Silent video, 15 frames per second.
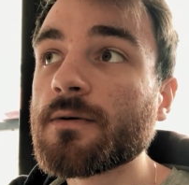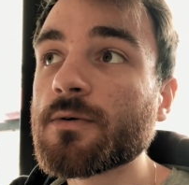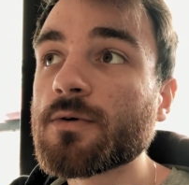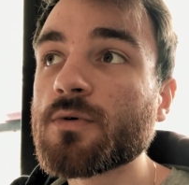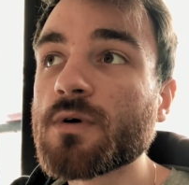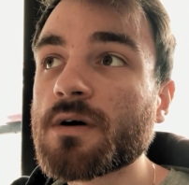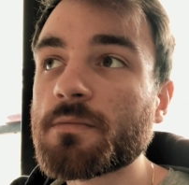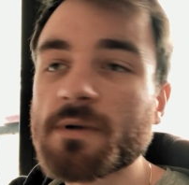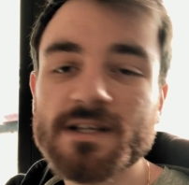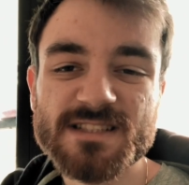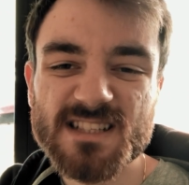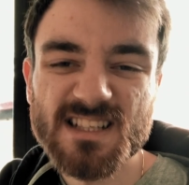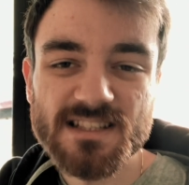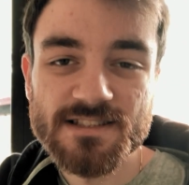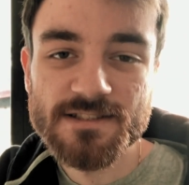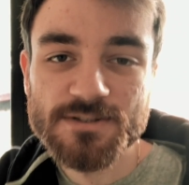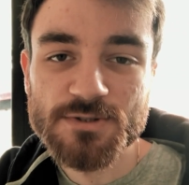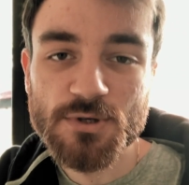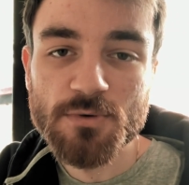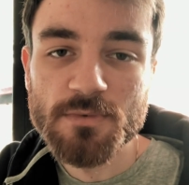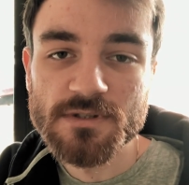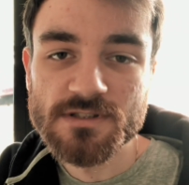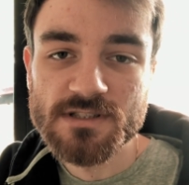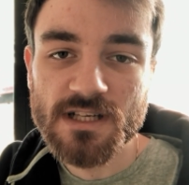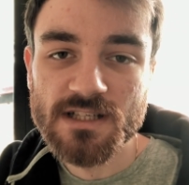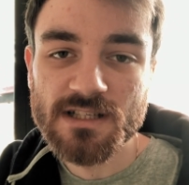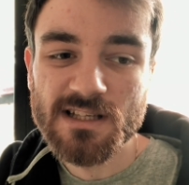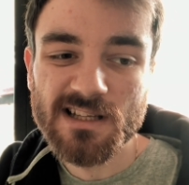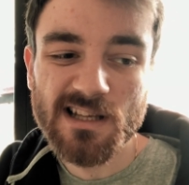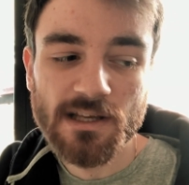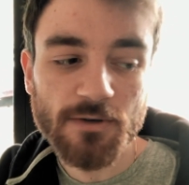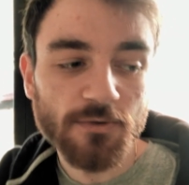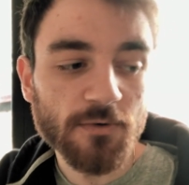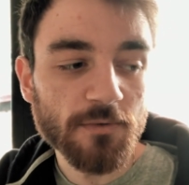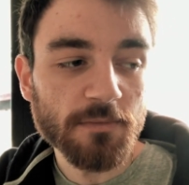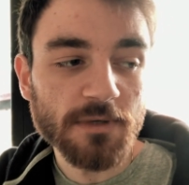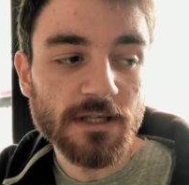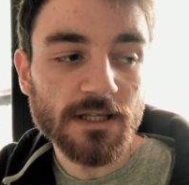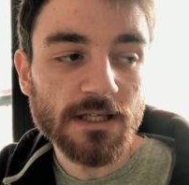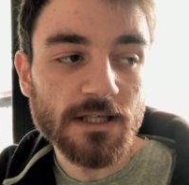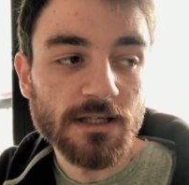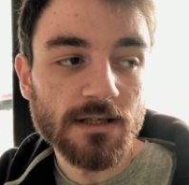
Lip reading: who are basically just humans like you and me,